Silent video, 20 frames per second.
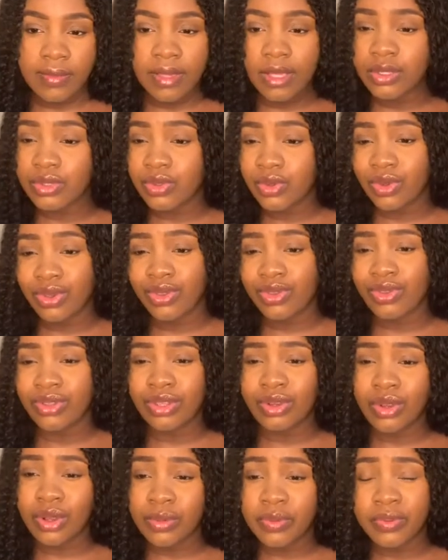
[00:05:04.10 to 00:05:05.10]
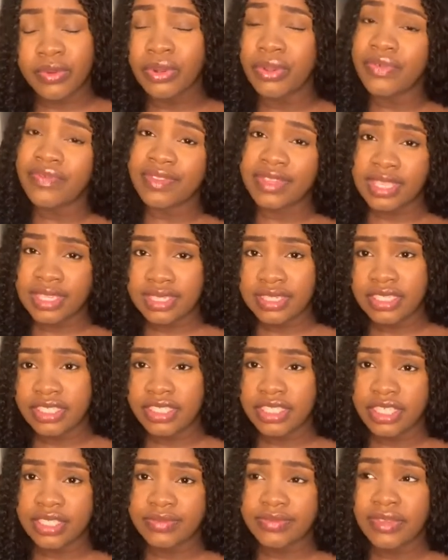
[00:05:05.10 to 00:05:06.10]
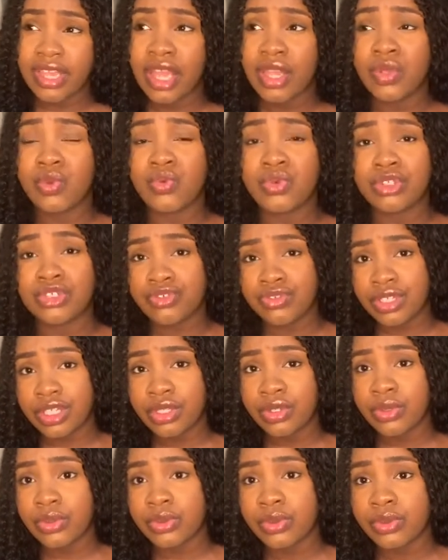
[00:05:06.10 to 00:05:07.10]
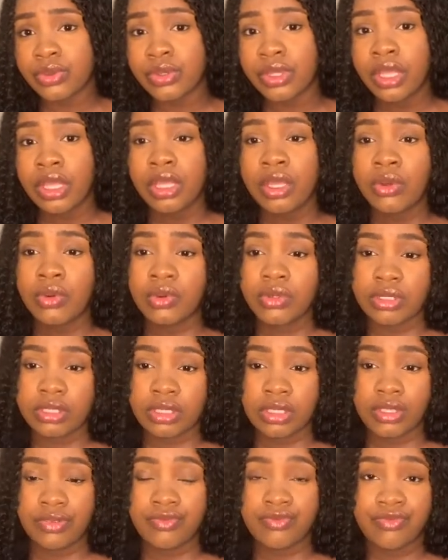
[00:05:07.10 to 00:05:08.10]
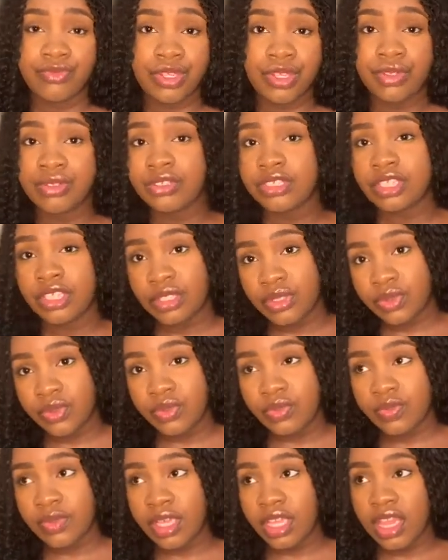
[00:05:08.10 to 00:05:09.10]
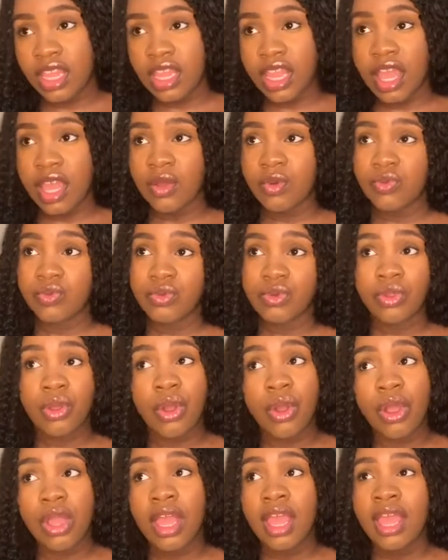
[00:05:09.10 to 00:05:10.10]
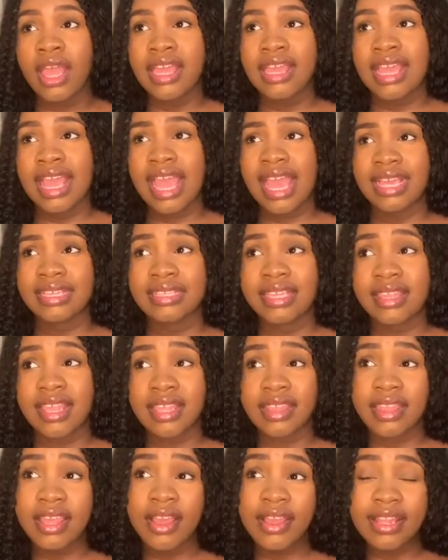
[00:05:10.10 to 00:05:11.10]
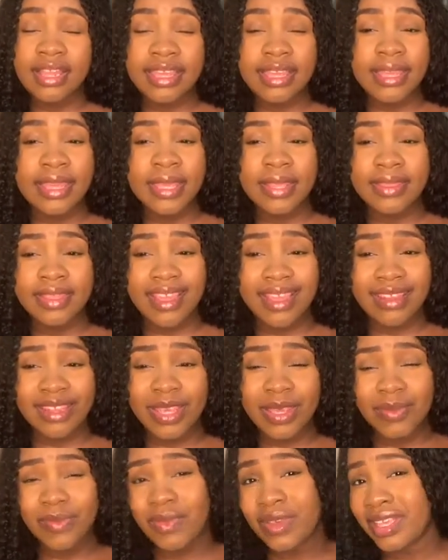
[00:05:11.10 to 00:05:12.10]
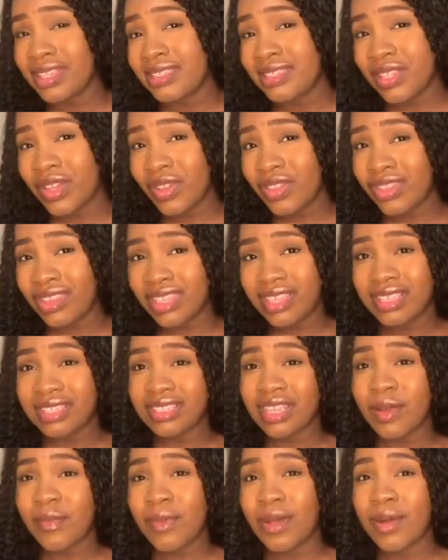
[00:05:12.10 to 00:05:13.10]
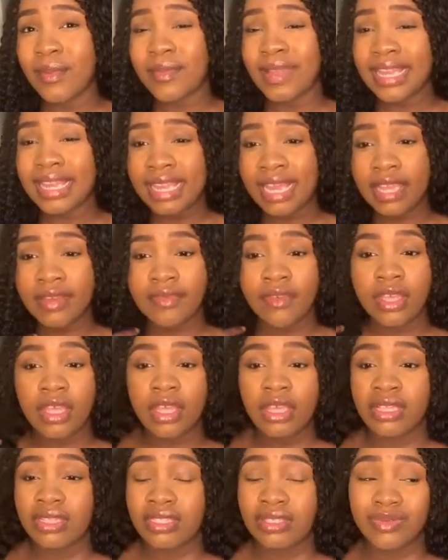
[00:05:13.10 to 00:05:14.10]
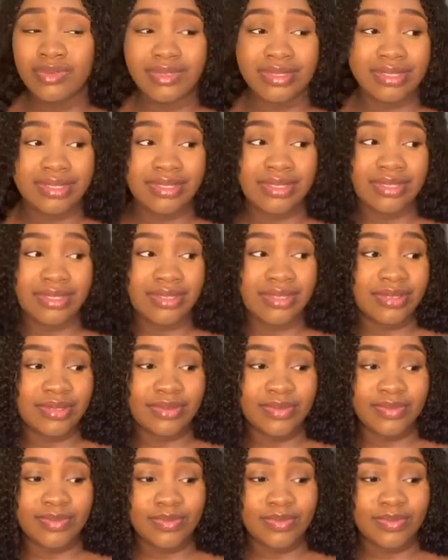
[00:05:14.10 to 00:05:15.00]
I was going on a couple of dates, sha, and it was really cool. It was a real gentleman, and we talk. I started telling him personal things about my life. This was